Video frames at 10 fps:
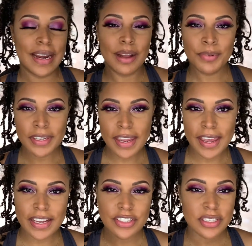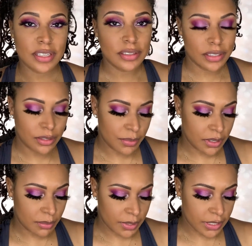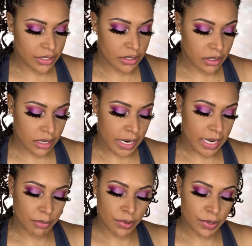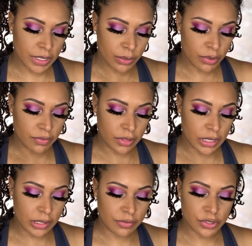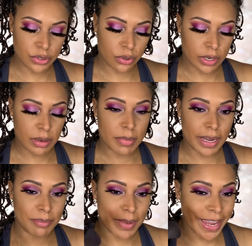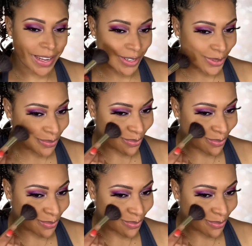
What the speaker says: All right, I'm gonna add just a little bit of blush today. I'm going in with Lovejoy by MAC.